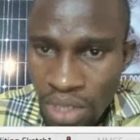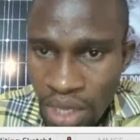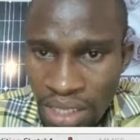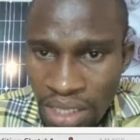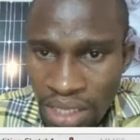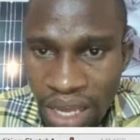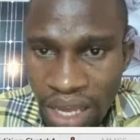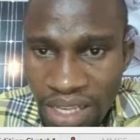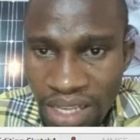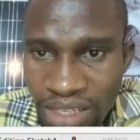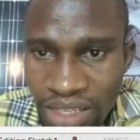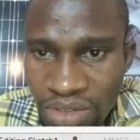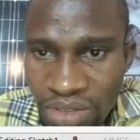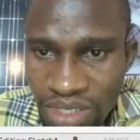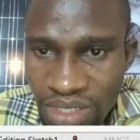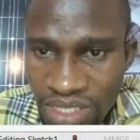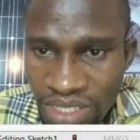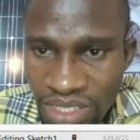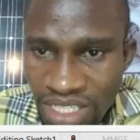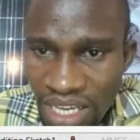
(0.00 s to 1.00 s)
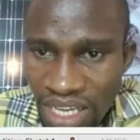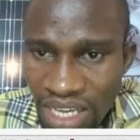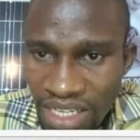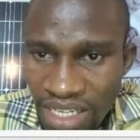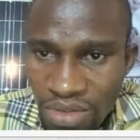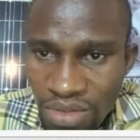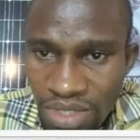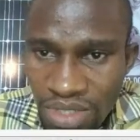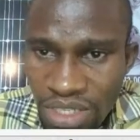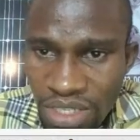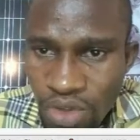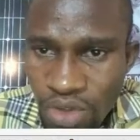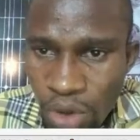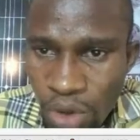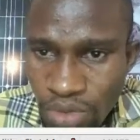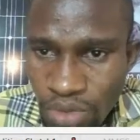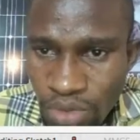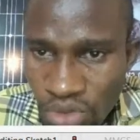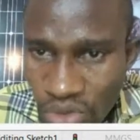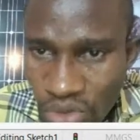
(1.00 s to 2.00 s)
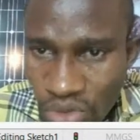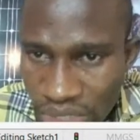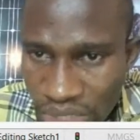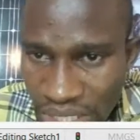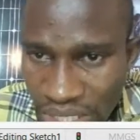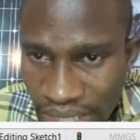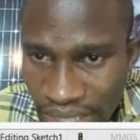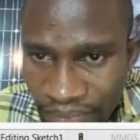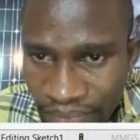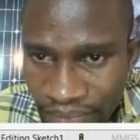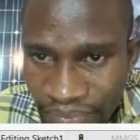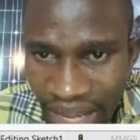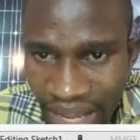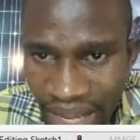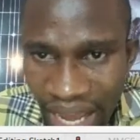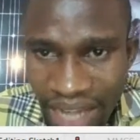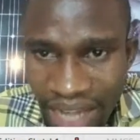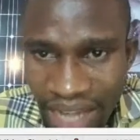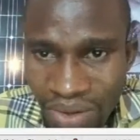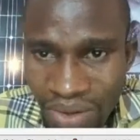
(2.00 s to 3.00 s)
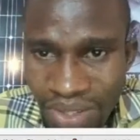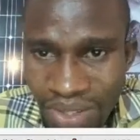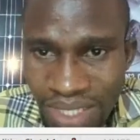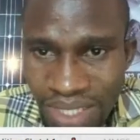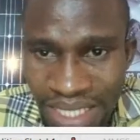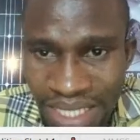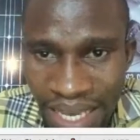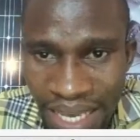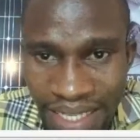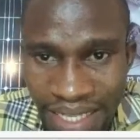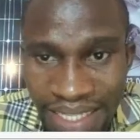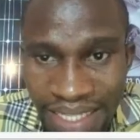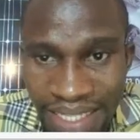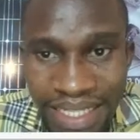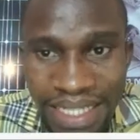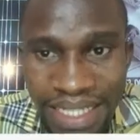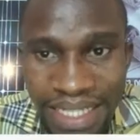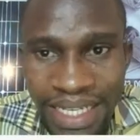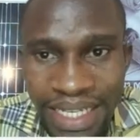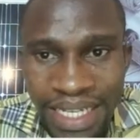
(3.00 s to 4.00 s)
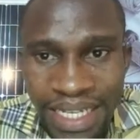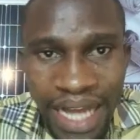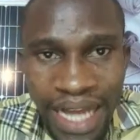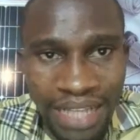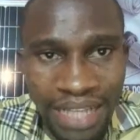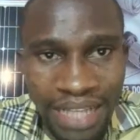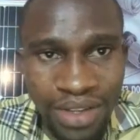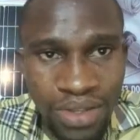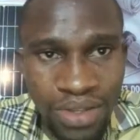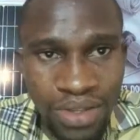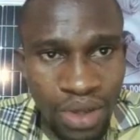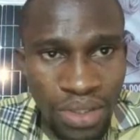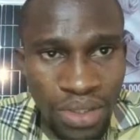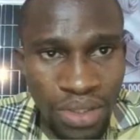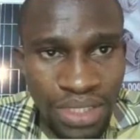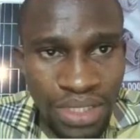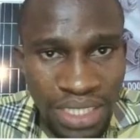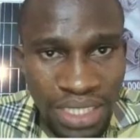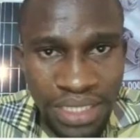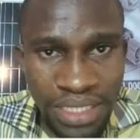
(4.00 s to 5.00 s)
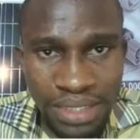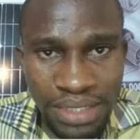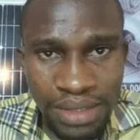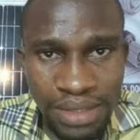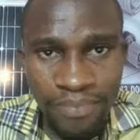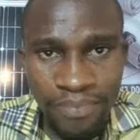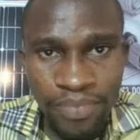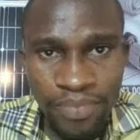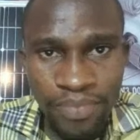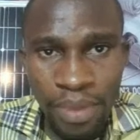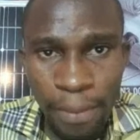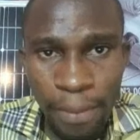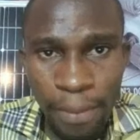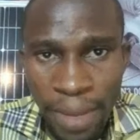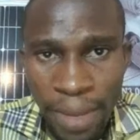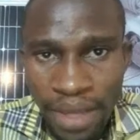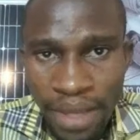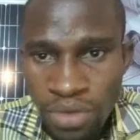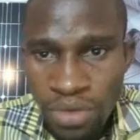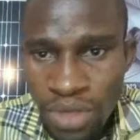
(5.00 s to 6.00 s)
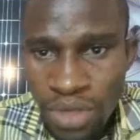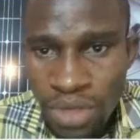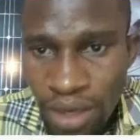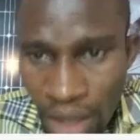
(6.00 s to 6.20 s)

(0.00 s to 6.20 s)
you check, you see some tools are not here, are not on this menu here.